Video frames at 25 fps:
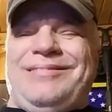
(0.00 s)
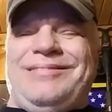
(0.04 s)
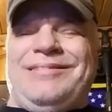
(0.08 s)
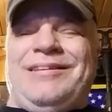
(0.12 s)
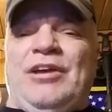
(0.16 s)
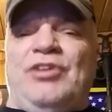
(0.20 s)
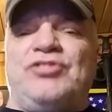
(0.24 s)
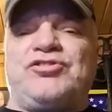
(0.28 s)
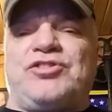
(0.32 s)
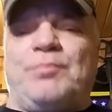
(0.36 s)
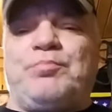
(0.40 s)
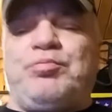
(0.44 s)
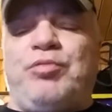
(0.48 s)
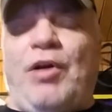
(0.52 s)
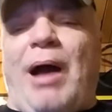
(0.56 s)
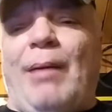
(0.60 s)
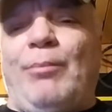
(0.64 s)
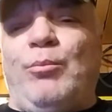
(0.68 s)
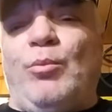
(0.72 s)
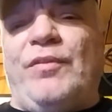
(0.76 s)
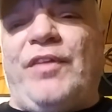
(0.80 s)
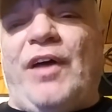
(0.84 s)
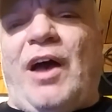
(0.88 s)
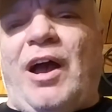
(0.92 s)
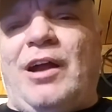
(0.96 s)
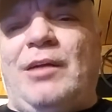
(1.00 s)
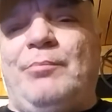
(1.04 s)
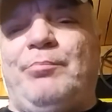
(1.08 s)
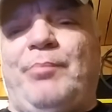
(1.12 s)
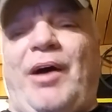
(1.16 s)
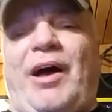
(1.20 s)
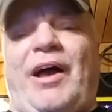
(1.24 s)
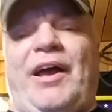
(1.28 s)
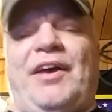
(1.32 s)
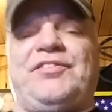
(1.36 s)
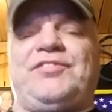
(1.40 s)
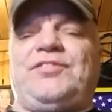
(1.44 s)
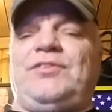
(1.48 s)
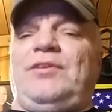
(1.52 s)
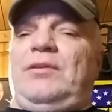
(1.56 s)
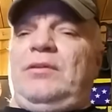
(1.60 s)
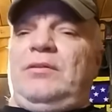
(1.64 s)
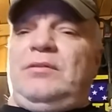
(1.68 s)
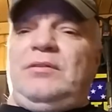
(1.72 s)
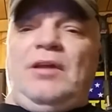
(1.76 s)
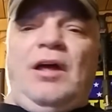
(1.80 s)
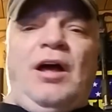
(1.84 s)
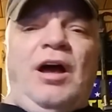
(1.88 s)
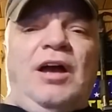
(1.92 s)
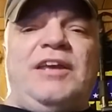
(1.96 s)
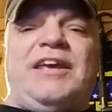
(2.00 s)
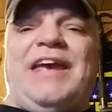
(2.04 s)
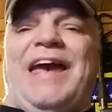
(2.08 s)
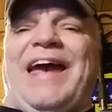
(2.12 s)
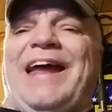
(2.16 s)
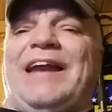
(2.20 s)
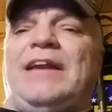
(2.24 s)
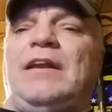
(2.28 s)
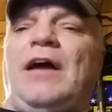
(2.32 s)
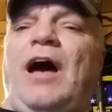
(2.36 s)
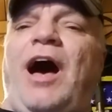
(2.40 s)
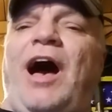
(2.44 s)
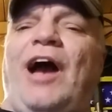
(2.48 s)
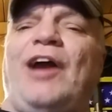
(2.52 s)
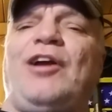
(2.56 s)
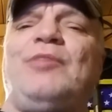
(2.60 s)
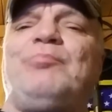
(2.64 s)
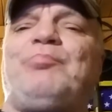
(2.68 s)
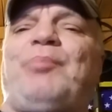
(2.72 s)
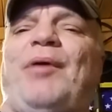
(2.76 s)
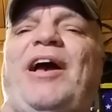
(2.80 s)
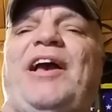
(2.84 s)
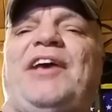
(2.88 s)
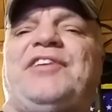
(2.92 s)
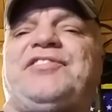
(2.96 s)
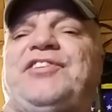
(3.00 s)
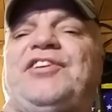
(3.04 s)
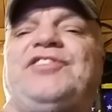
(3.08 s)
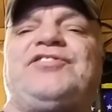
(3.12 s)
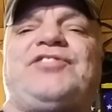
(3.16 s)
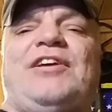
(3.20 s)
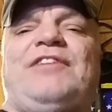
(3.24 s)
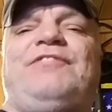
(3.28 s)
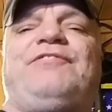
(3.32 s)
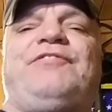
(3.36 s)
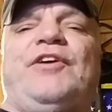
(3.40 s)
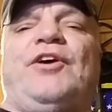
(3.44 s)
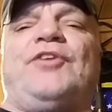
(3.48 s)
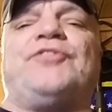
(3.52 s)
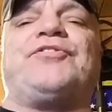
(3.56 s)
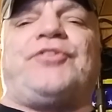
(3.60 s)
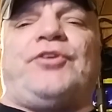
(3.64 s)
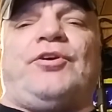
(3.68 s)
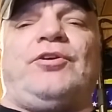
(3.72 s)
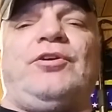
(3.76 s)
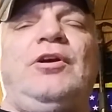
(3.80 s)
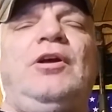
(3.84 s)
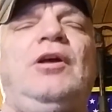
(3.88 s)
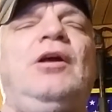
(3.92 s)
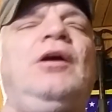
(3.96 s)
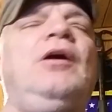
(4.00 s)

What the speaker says: Here's the problem with iron bias. Again, iron bias is a filter.